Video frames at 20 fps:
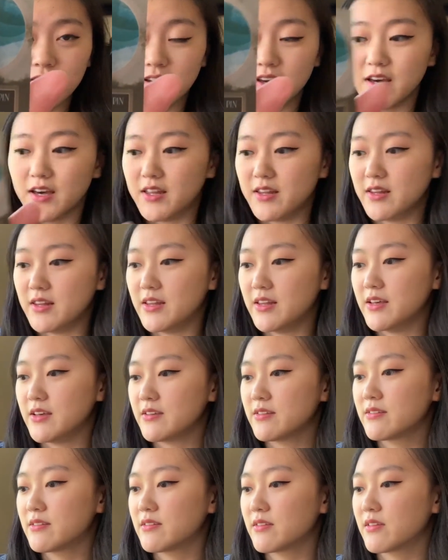And
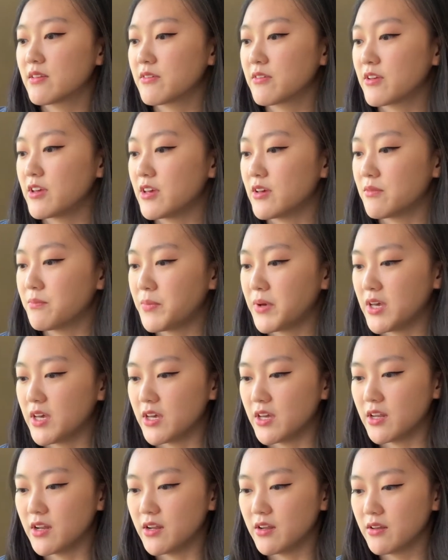this
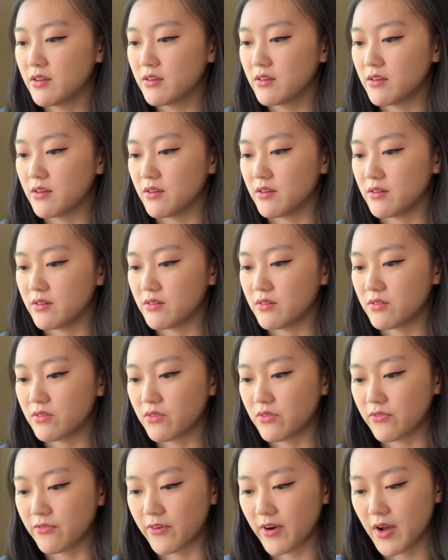pin is
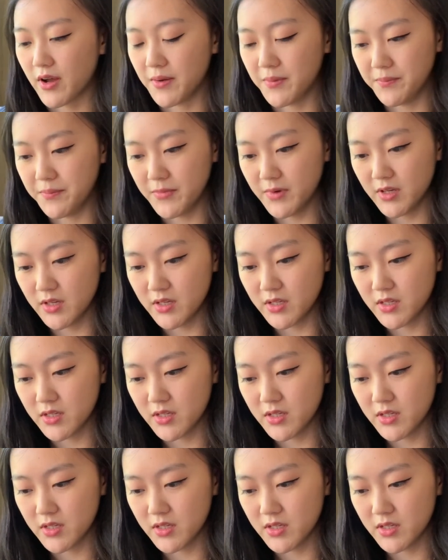from,